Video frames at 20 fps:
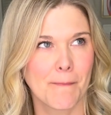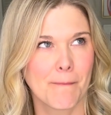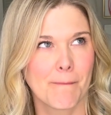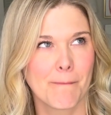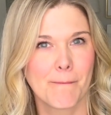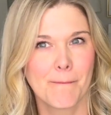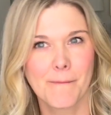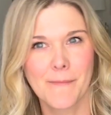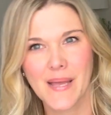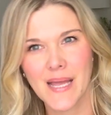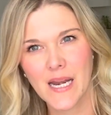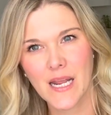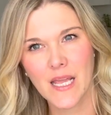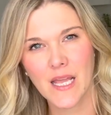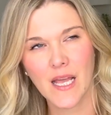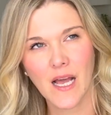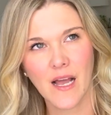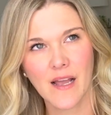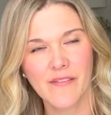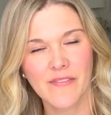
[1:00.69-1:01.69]

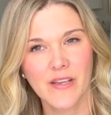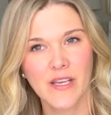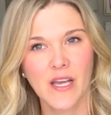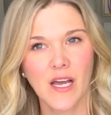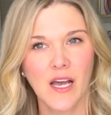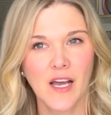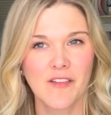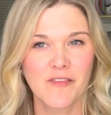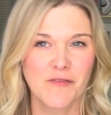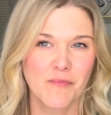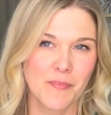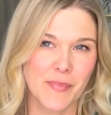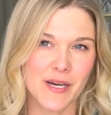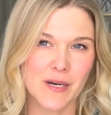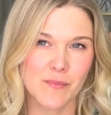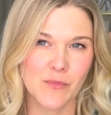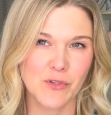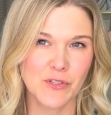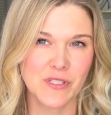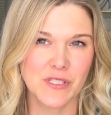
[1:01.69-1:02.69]
mini IVF,
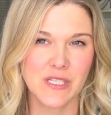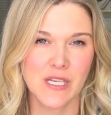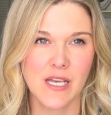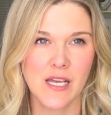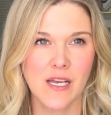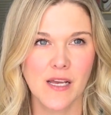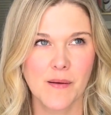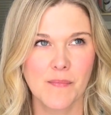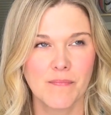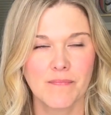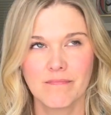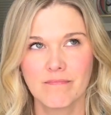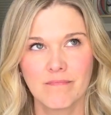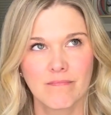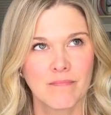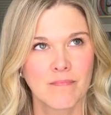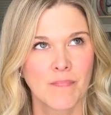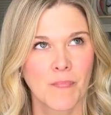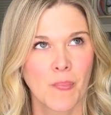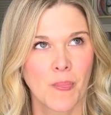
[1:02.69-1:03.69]
minimal stim,
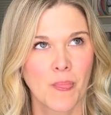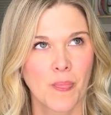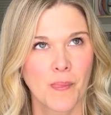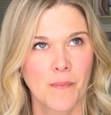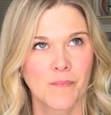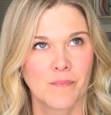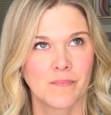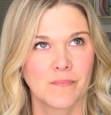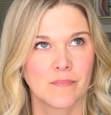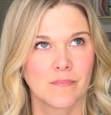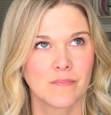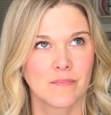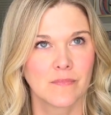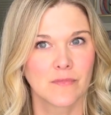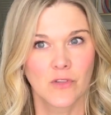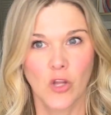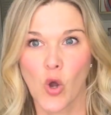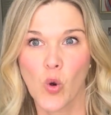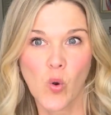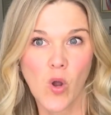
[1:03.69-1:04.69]

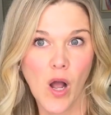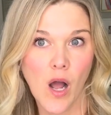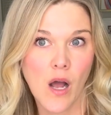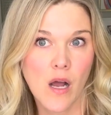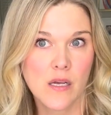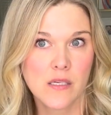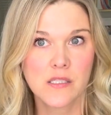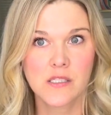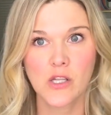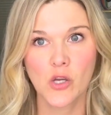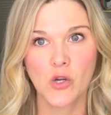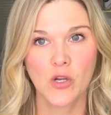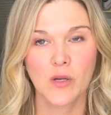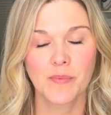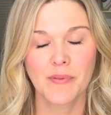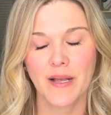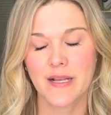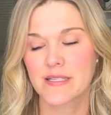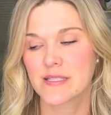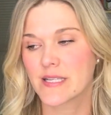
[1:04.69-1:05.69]
low cost, low
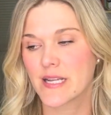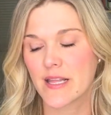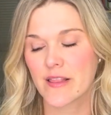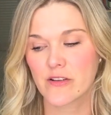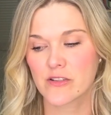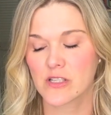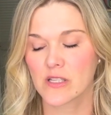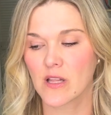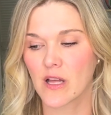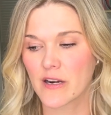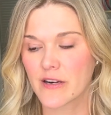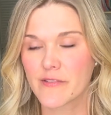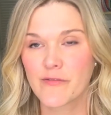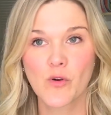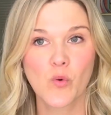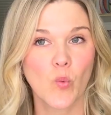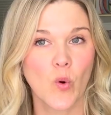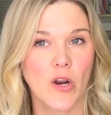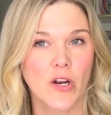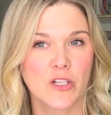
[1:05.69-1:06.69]
complexity, there's a lot of
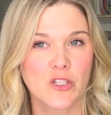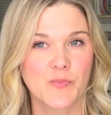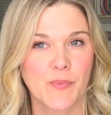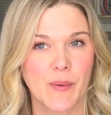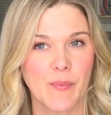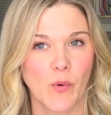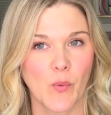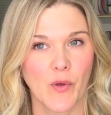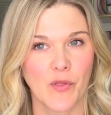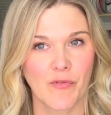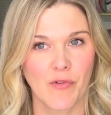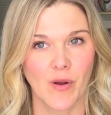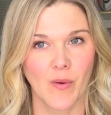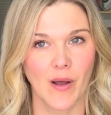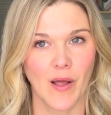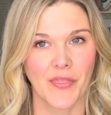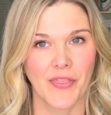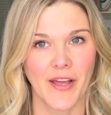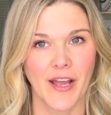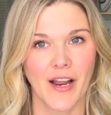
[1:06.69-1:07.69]
different words people will throw
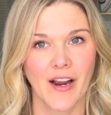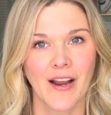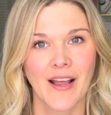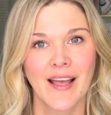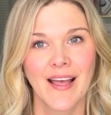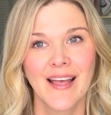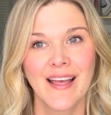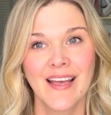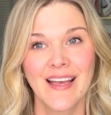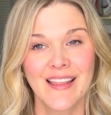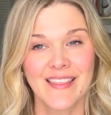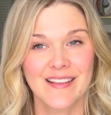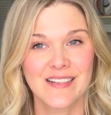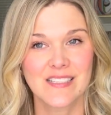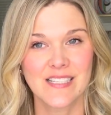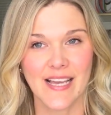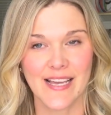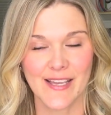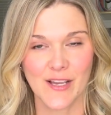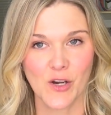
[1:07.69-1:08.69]
out there. The
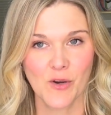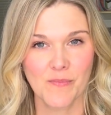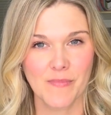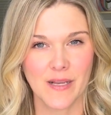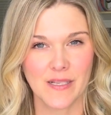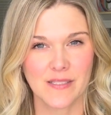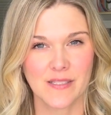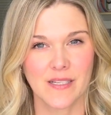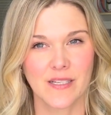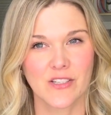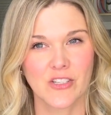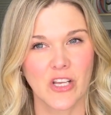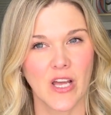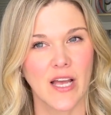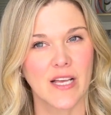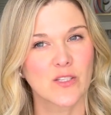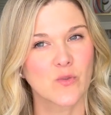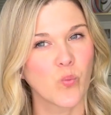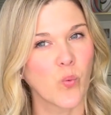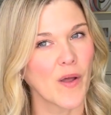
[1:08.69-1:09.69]
take home message
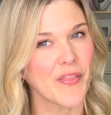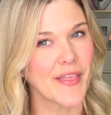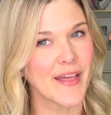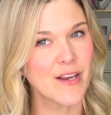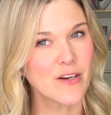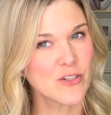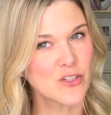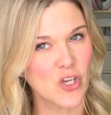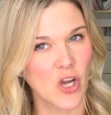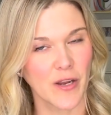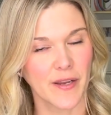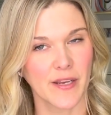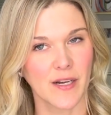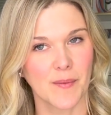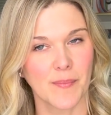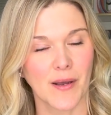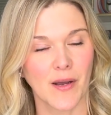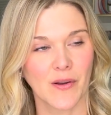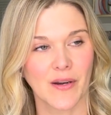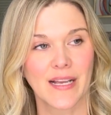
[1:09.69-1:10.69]
is what they are talking
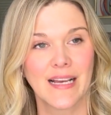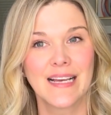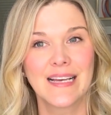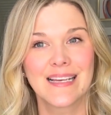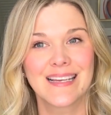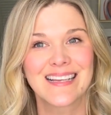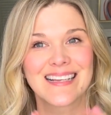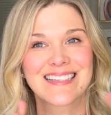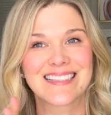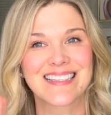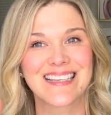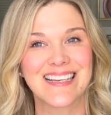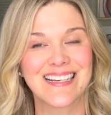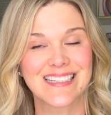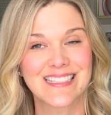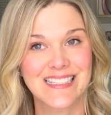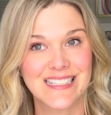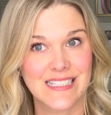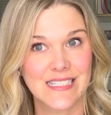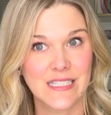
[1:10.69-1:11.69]
about is the
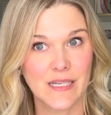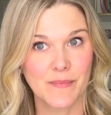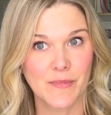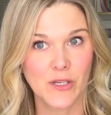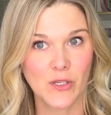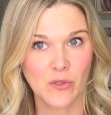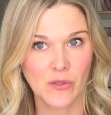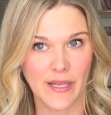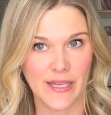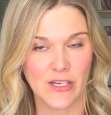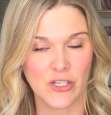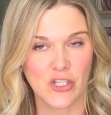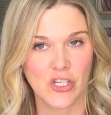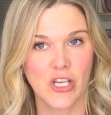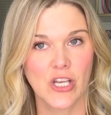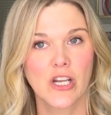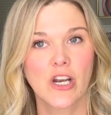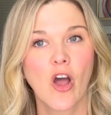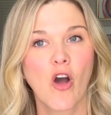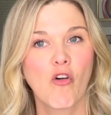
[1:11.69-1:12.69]

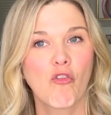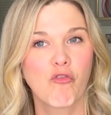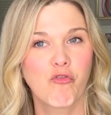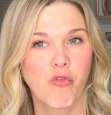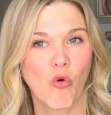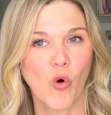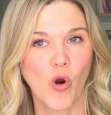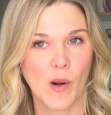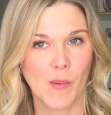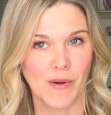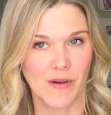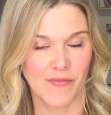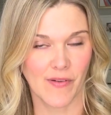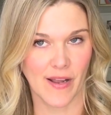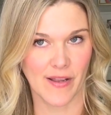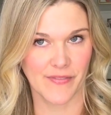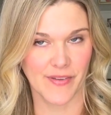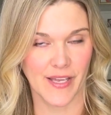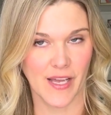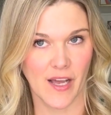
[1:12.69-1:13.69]
stimulation form of
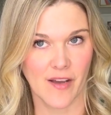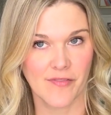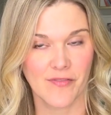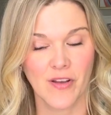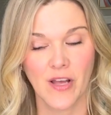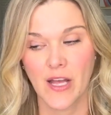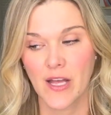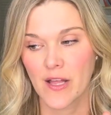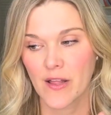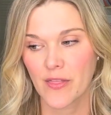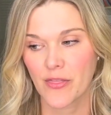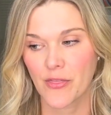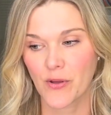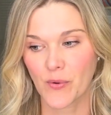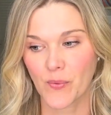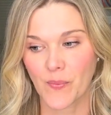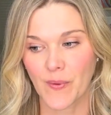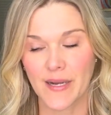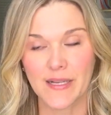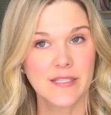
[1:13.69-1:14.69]
IVF. The
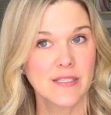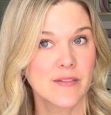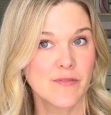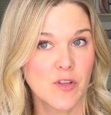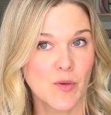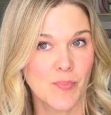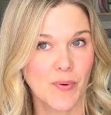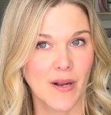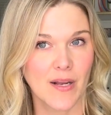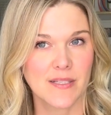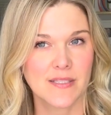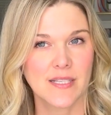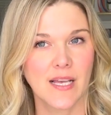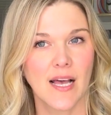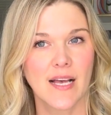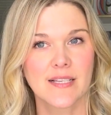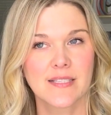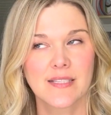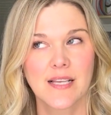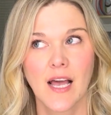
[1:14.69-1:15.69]
rest of the
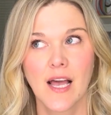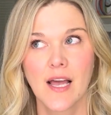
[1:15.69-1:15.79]
process